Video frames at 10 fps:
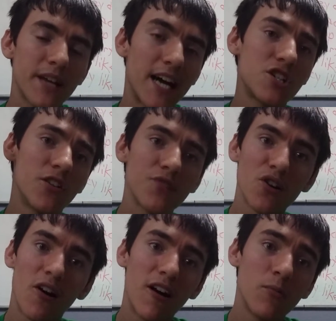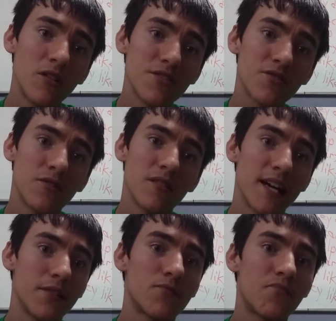I drove to the hardware store
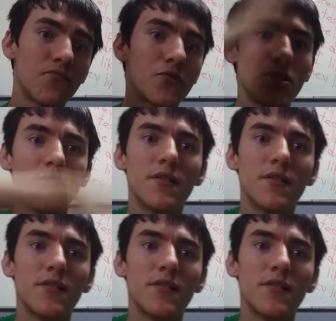like 2